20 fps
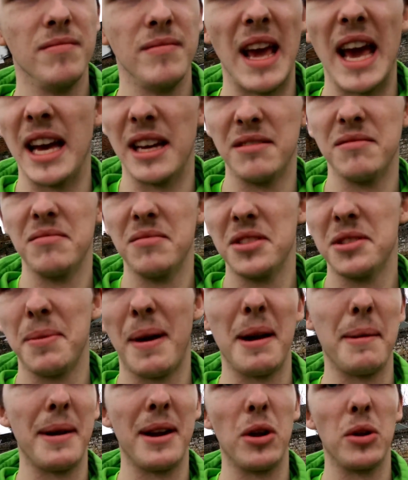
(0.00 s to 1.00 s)
yeah,
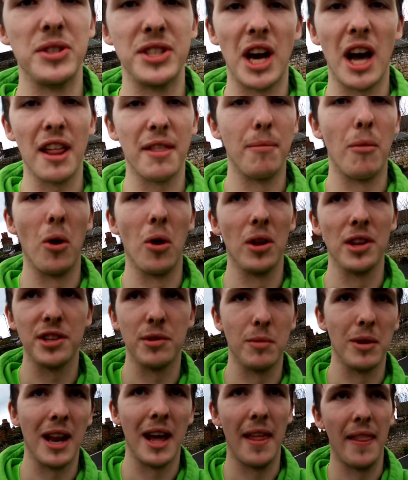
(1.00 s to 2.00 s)
Spider-Man or Darth Maul or
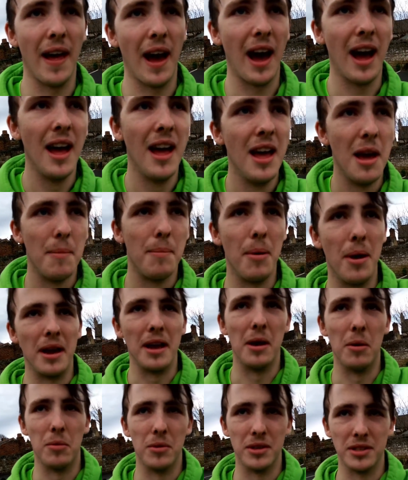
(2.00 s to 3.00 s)
someone like that.
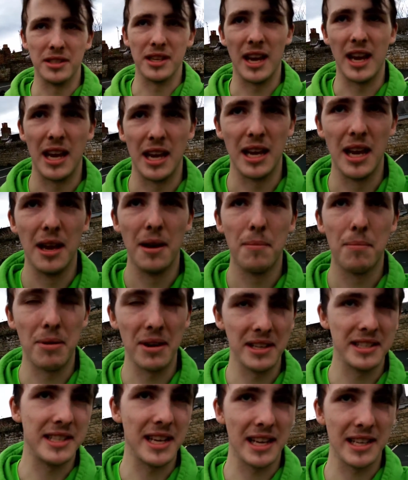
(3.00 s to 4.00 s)
But it was a
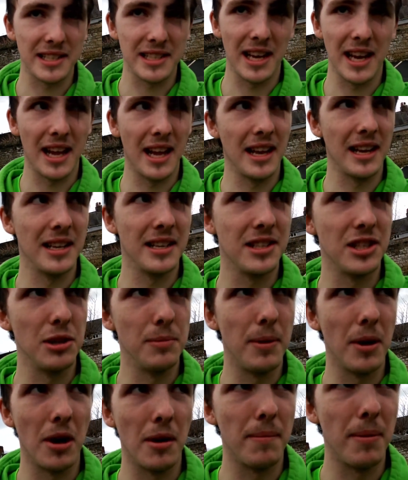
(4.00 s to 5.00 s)
princess and
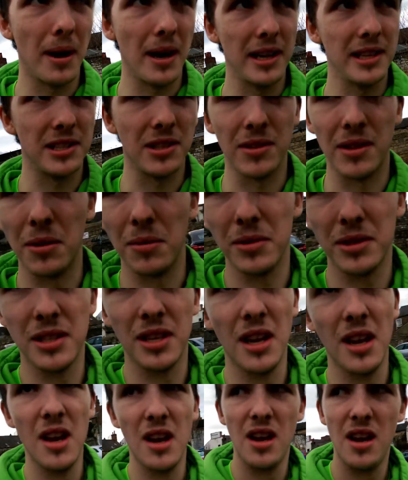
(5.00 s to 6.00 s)
superhero party, so there was
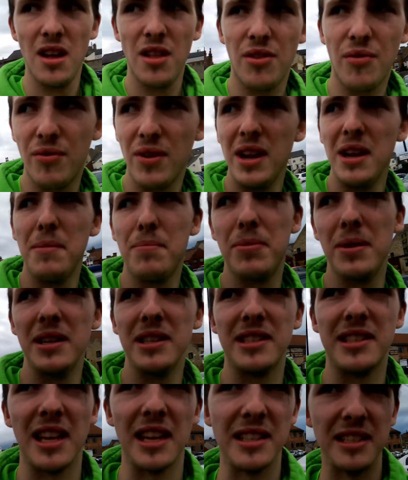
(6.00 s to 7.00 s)
three
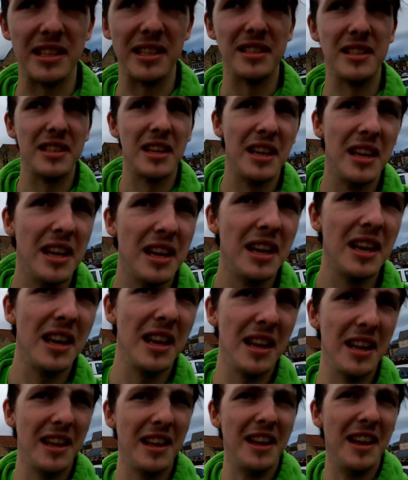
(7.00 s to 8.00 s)
princesses.
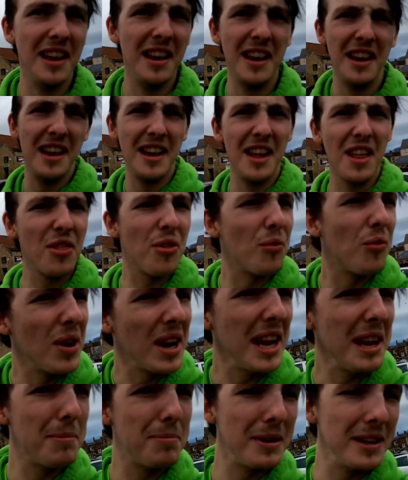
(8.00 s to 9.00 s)

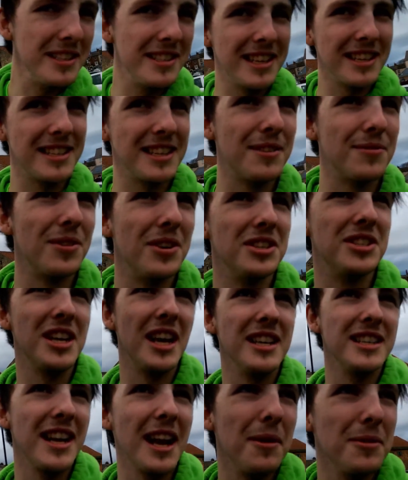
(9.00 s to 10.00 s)
Three princesses for a
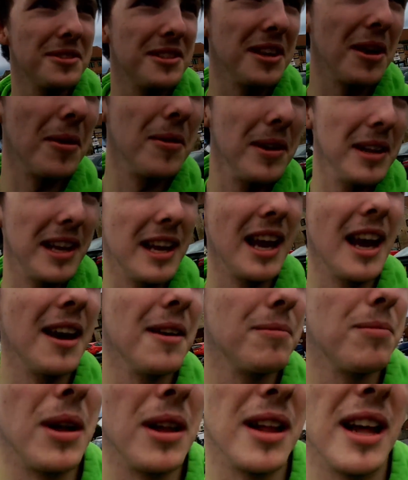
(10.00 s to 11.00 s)
change, and I was the only,
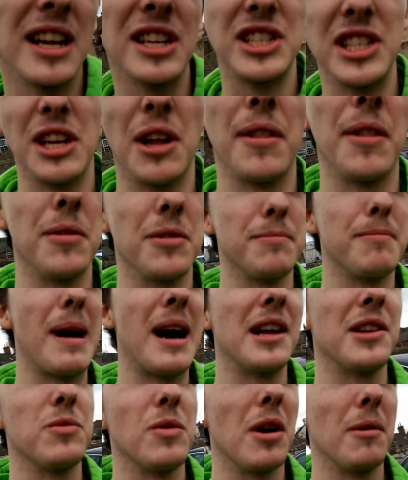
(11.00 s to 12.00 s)
well, actually no, there was
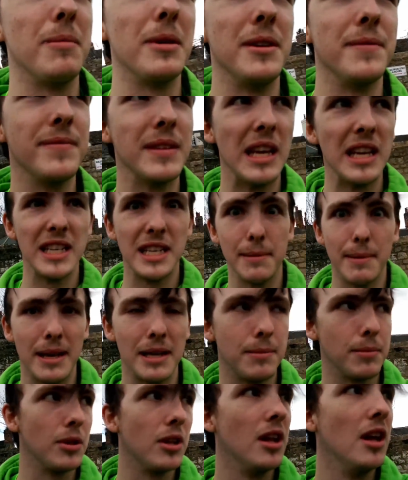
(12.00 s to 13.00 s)
Matt as well, but
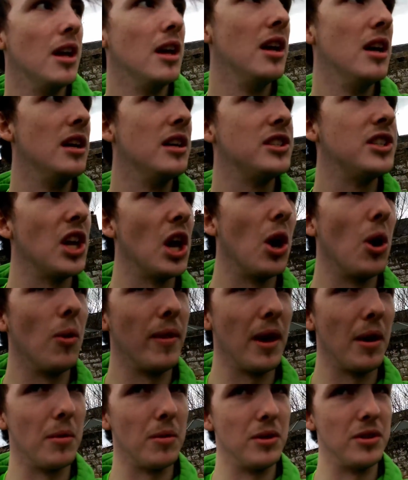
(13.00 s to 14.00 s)
debatable. So
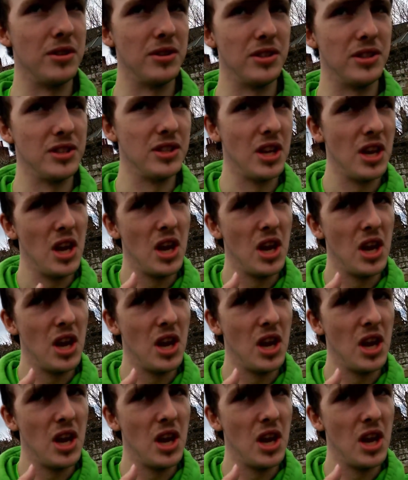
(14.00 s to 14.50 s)
there was